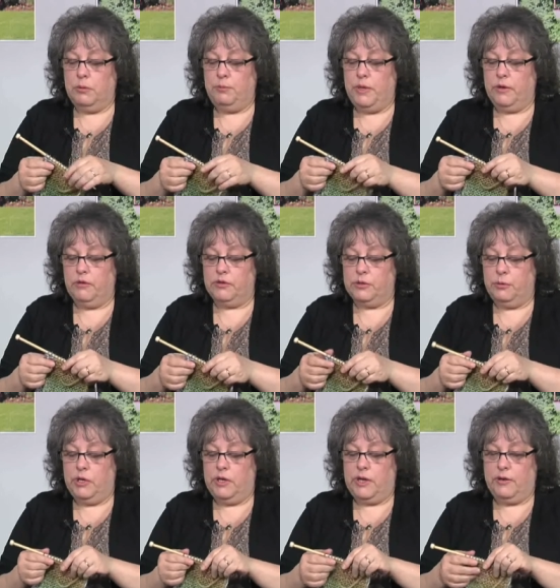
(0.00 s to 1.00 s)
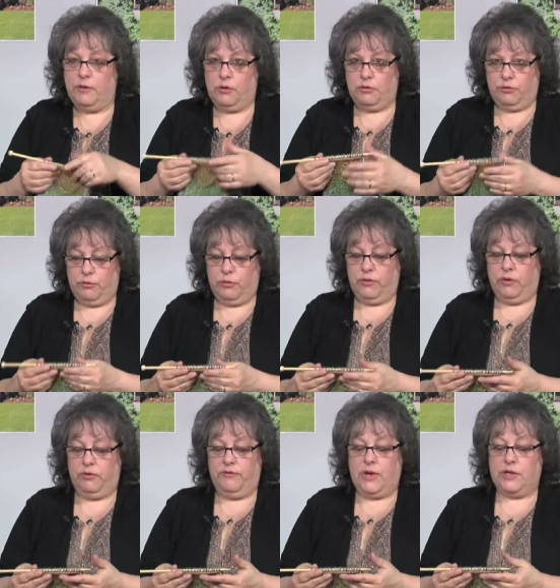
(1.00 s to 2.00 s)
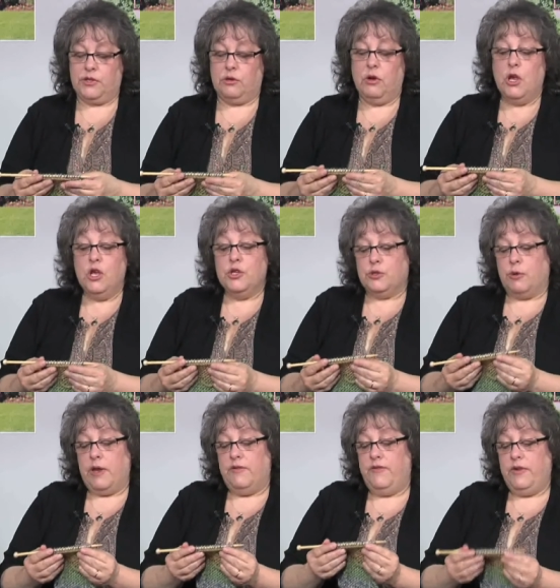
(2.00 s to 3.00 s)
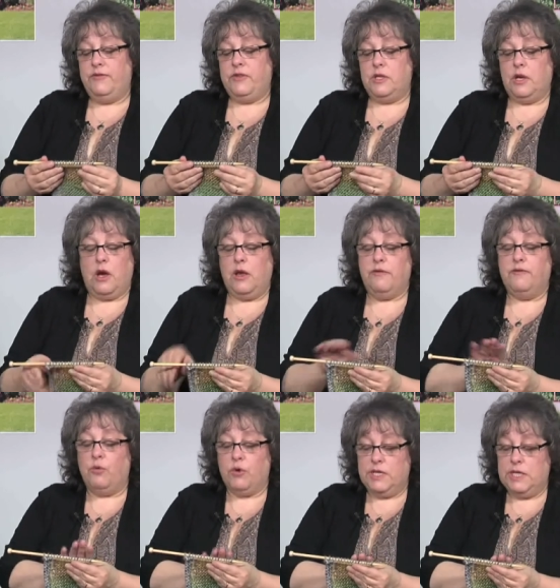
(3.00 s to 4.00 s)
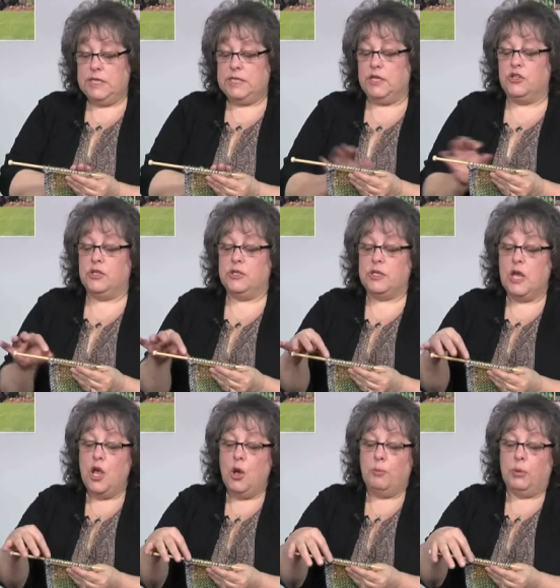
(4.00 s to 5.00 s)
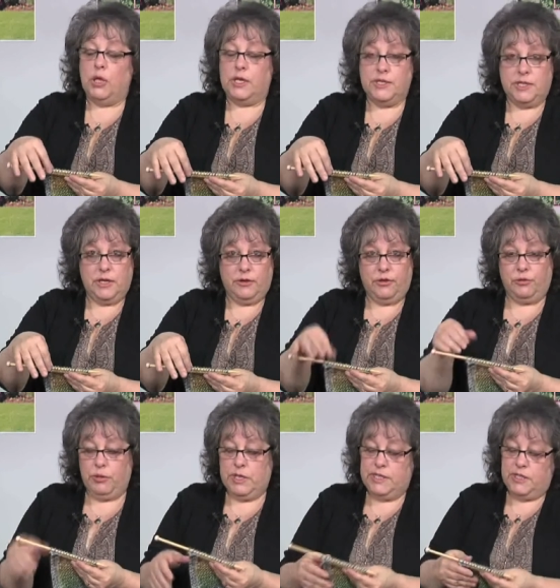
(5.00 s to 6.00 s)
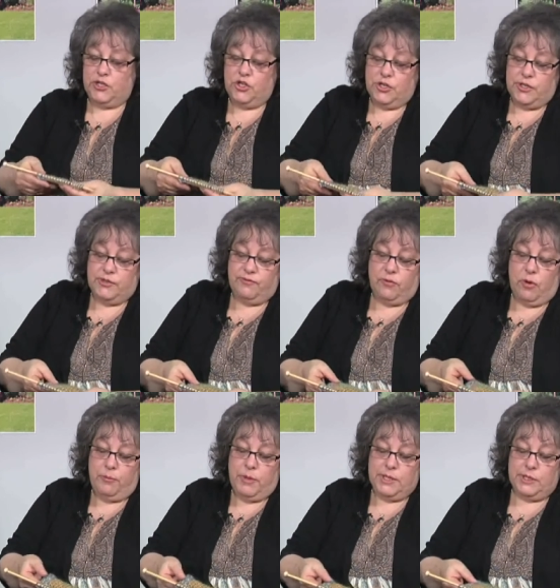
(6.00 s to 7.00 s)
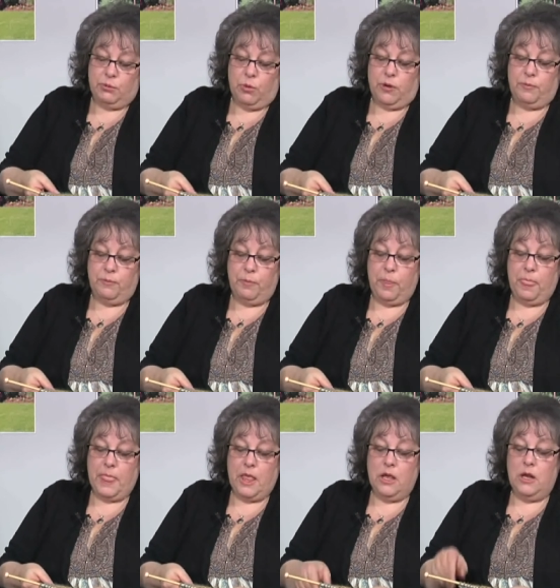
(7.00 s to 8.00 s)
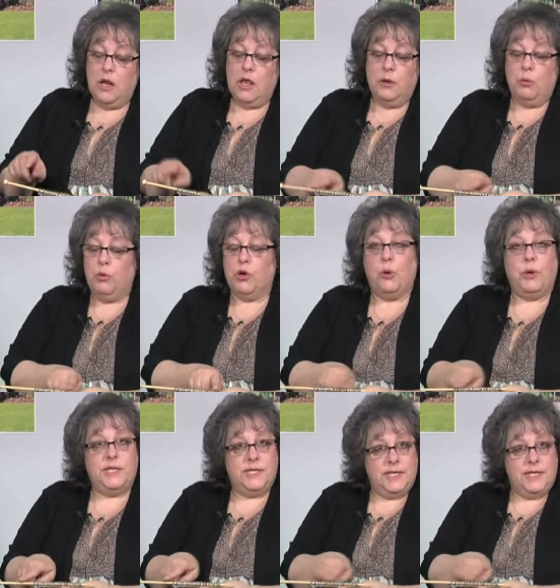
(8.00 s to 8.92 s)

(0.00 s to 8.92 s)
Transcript: bit bigger so we could get through it a little faster so I have 15 I have 14 stitches plus the three stitches from this one we're going to